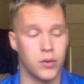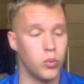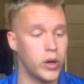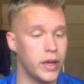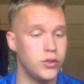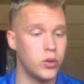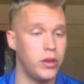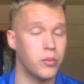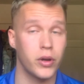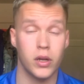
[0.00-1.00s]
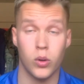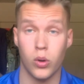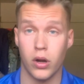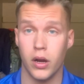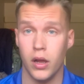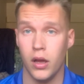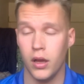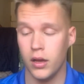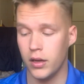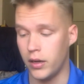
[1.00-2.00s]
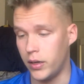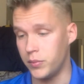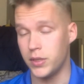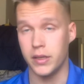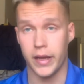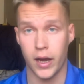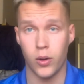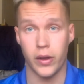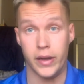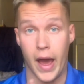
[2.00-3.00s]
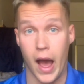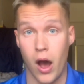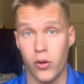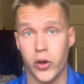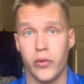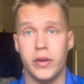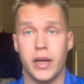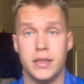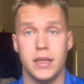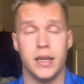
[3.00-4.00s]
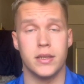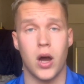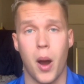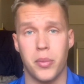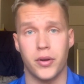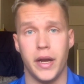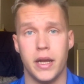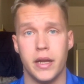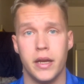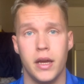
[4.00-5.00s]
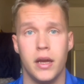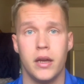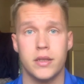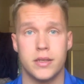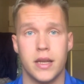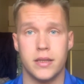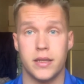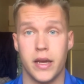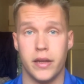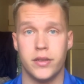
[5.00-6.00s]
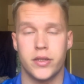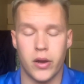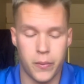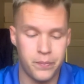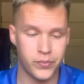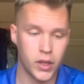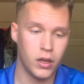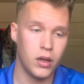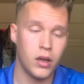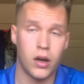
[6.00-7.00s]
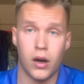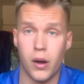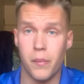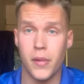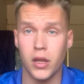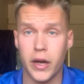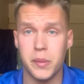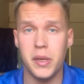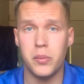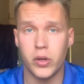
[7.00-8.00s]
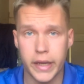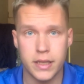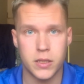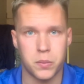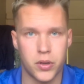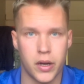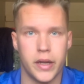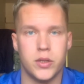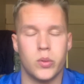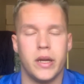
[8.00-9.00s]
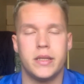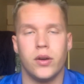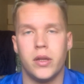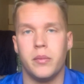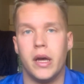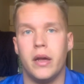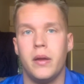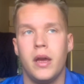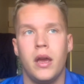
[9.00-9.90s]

from when I joined the Marine Corps to now, and how COVID-19 has operated since then. So a lot of people get surprised when I tell them that